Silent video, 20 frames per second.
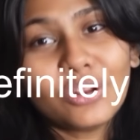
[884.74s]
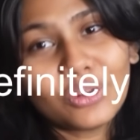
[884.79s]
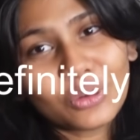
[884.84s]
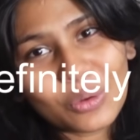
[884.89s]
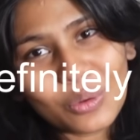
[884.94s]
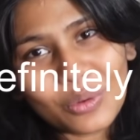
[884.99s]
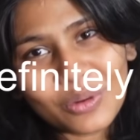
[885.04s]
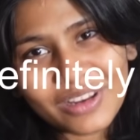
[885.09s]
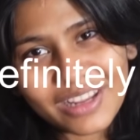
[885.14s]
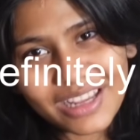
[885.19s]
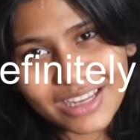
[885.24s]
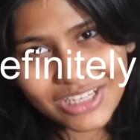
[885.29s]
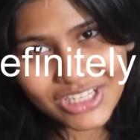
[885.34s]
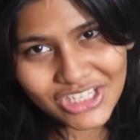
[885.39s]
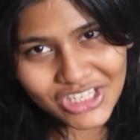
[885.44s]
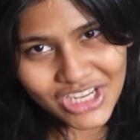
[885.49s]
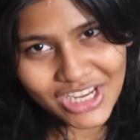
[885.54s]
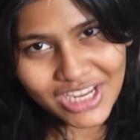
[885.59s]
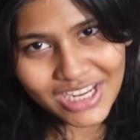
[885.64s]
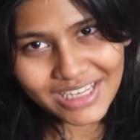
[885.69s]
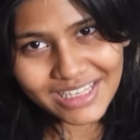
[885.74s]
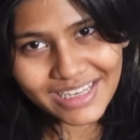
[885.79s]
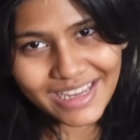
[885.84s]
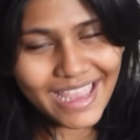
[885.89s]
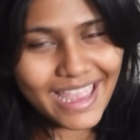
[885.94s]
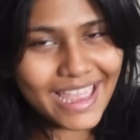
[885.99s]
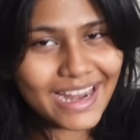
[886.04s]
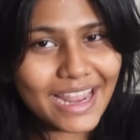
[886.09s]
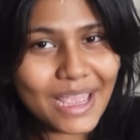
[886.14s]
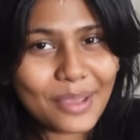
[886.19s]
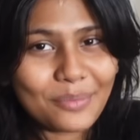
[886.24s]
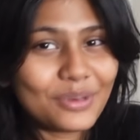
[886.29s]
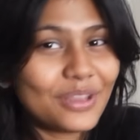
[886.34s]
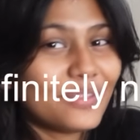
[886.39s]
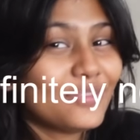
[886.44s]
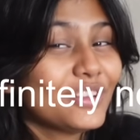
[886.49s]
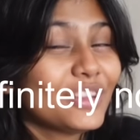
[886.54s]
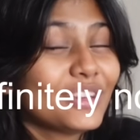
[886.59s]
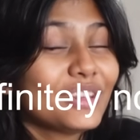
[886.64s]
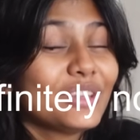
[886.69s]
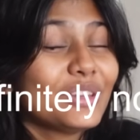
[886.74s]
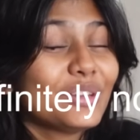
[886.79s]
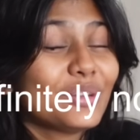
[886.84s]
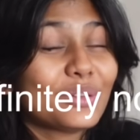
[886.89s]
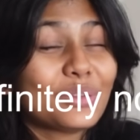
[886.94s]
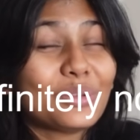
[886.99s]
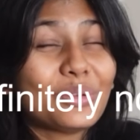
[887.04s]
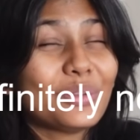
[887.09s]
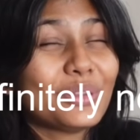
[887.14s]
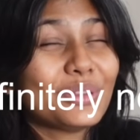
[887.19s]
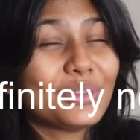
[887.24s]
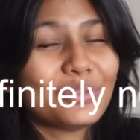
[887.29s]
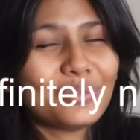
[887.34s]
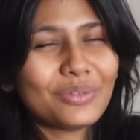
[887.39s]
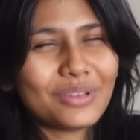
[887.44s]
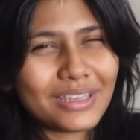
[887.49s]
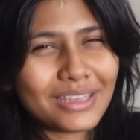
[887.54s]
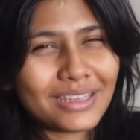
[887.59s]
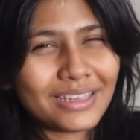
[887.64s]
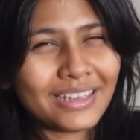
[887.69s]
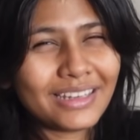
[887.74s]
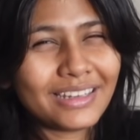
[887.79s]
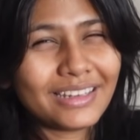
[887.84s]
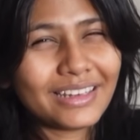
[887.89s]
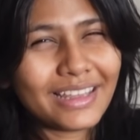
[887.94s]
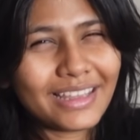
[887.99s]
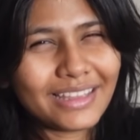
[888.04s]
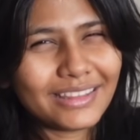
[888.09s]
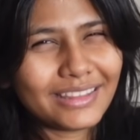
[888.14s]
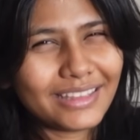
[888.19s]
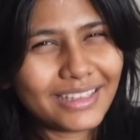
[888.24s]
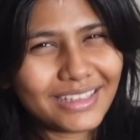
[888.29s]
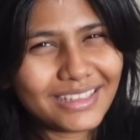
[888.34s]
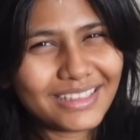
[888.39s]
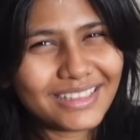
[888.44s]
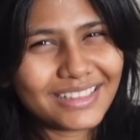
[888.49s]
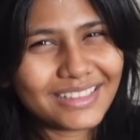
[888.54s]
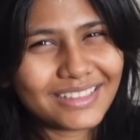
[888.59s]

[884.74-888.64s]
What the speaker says: not cold as shit, and I'm definitely not going to eat it like this.